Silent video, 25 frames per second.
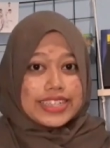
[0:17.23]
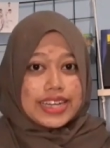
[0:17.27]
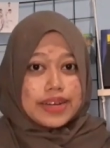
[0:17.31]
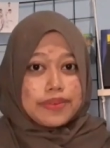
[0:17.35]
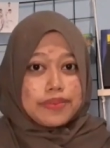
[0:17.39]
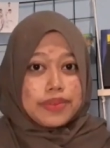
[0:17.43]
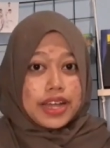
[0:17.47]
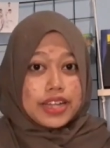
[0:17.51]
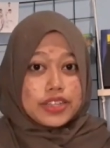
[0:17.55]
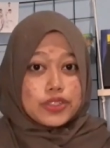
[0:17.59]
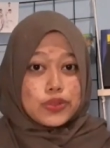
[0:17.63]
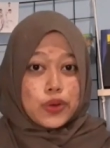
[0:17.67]

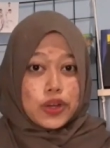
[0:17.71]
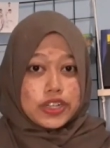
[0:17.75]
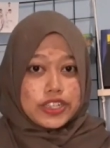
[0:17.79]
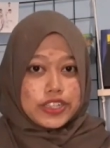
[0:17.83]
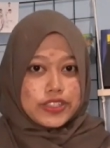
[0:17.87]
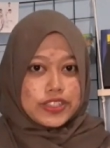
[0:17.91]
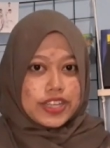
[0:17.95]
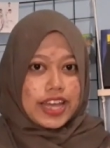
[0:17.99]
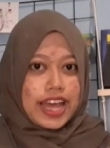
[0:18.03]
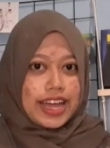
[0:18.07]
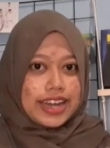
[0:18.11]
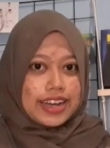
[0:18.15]
Okay Jam, let's
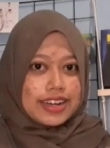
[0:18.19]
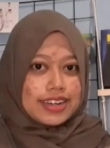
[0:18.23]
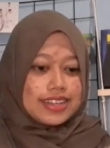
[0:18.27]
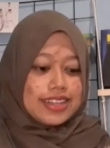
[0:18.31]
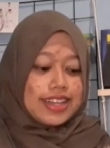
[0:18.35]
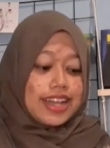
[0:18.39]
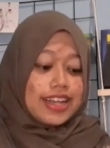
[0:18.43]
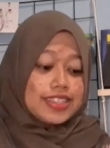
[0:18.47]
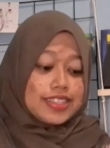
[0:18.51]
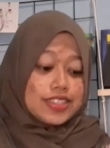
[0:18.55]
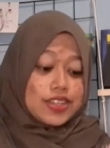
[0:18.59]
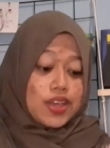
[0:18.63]
watch it
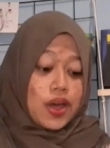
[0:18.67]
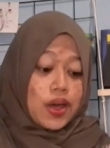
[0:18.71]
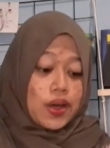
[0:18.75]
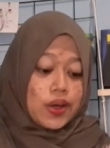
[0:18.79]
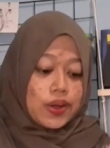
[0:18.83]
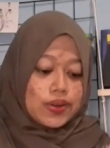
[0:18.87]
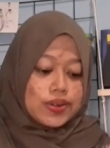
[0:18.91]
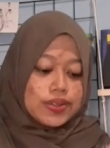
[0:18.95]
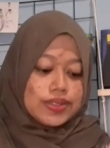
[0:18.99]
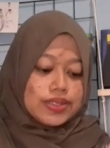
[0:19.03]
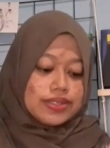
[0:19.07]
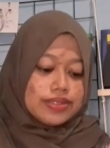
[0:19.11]
together. Let's
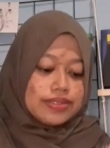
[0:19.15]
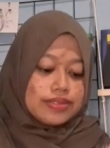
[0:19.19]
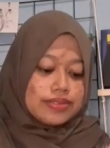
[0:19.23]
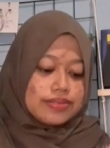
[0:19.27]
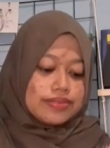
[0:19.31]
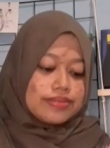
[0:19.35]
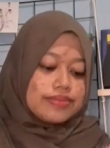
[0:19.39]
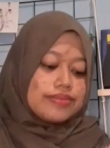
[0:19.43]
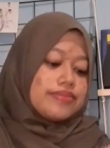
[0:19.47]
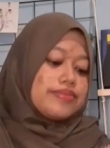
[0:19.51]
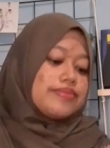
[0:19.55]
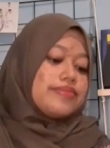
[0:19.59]
go!